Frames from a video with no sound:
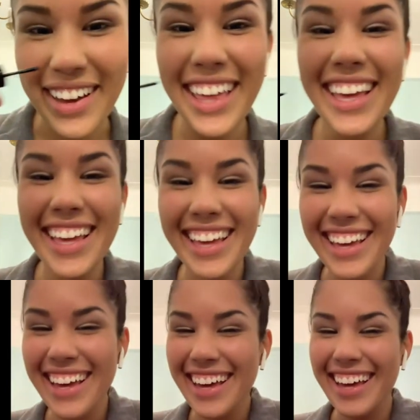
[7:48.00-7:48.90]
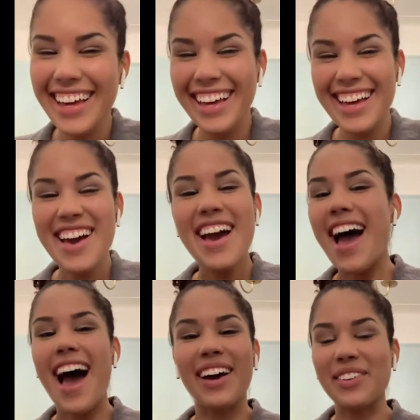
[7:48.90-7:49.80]
way.
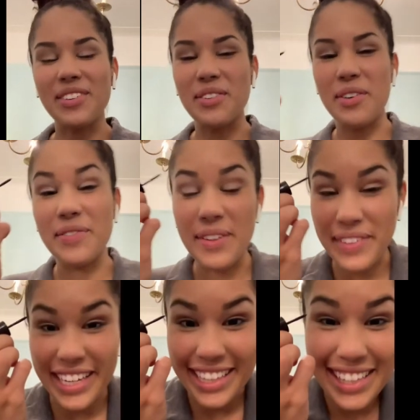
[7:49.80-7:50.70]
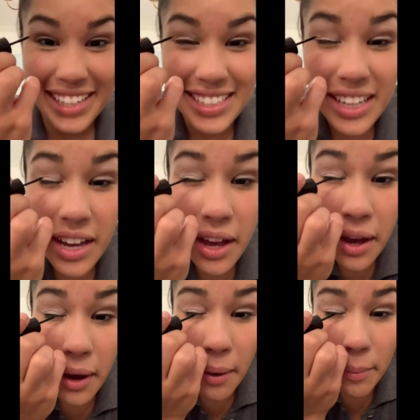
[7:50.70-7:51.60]
I don't know what made me get this,
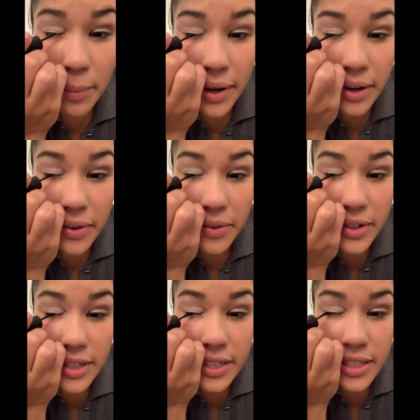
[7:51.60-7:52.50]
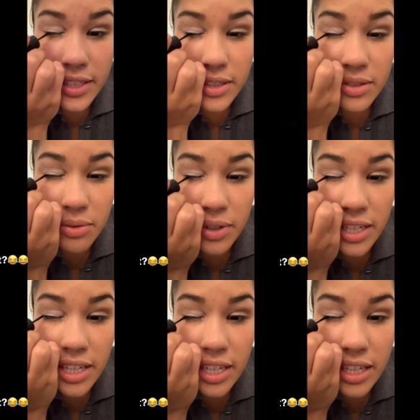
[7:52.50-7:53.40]
but we're gonna just
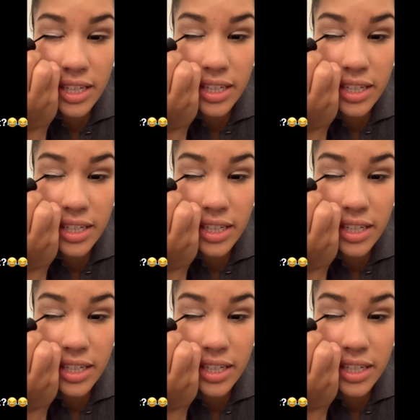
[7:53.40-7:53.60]
wing it.